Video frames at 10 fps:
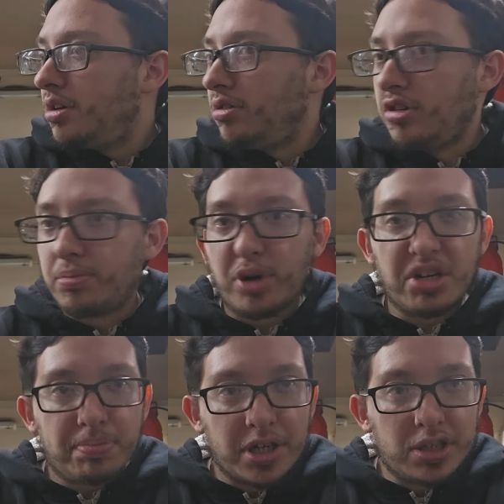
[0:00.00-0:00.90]
You could break
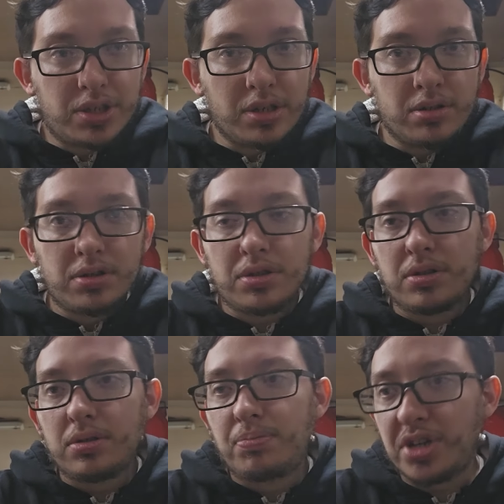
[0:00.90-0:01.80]
pistons,
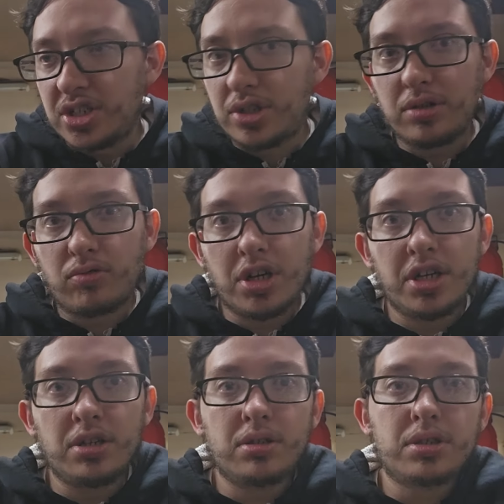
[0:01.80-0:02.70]
piston
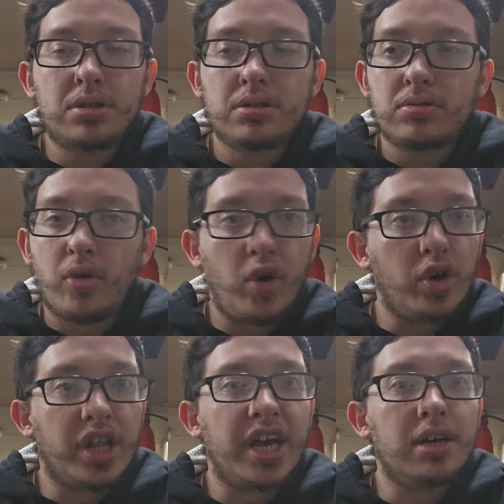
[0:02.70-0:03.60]
rings, all of
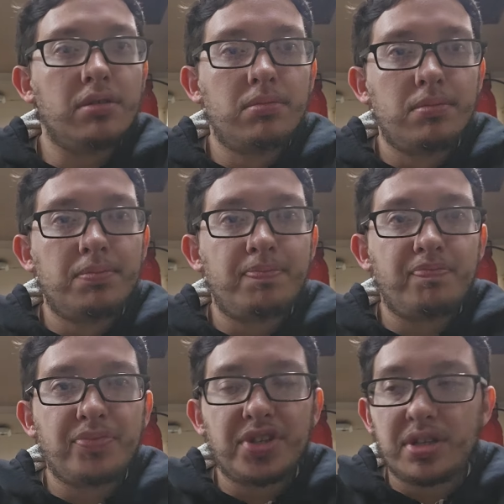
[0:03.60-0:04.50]
that.
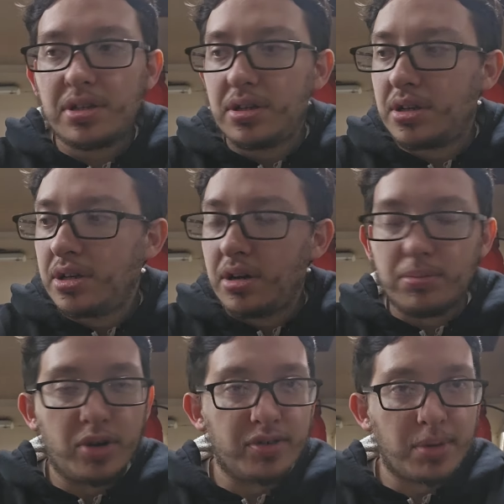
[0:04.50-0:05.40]
I'm
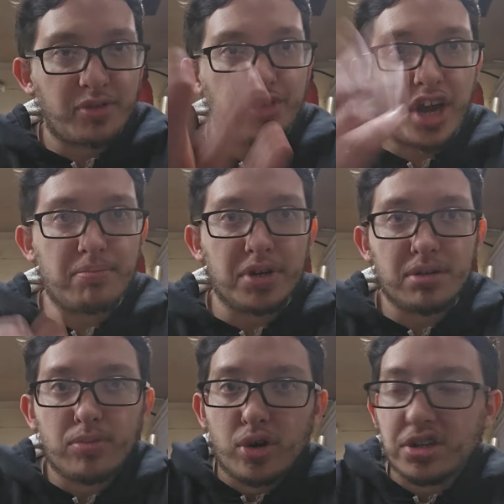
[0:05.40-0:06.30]
over my 5-minute
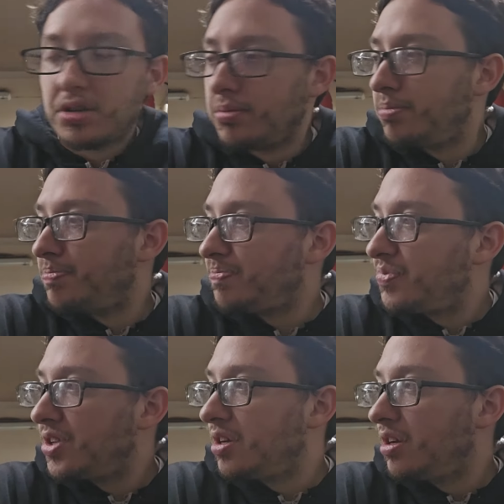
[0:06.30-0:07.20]
mark.
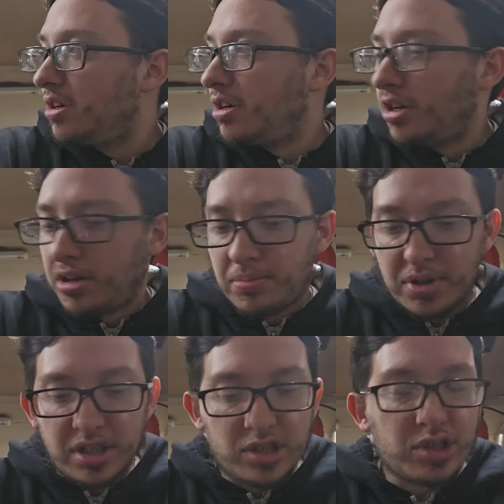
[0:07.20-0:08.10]
But
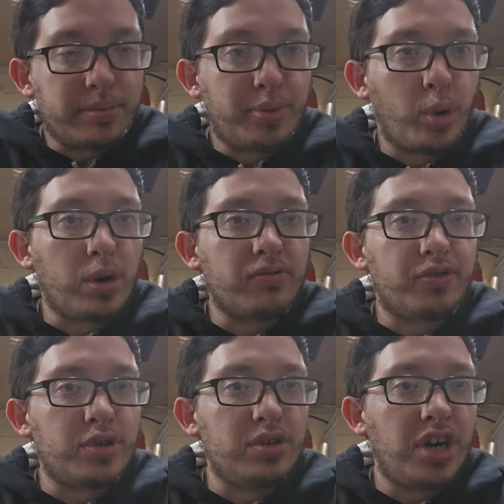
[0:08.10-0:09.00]
this is important
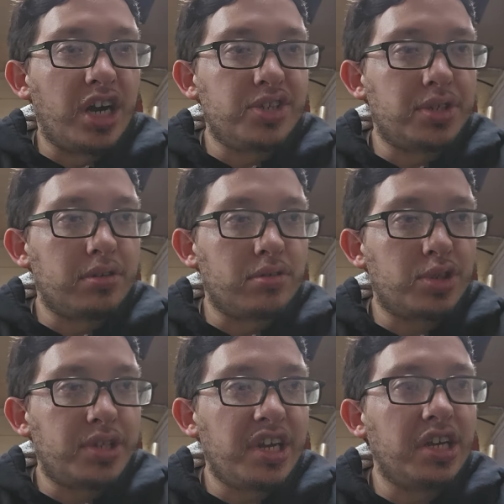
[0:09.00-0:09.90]
for you guys to
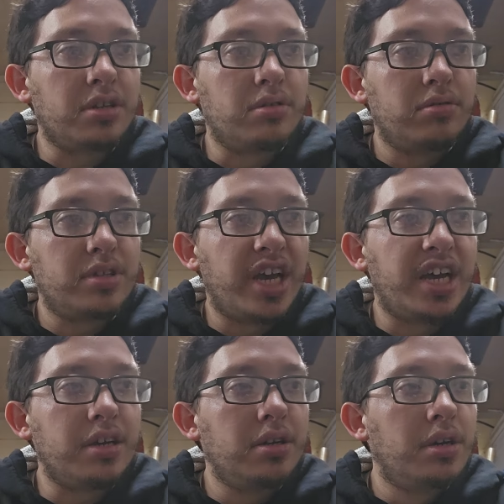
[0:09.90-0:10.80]
understand that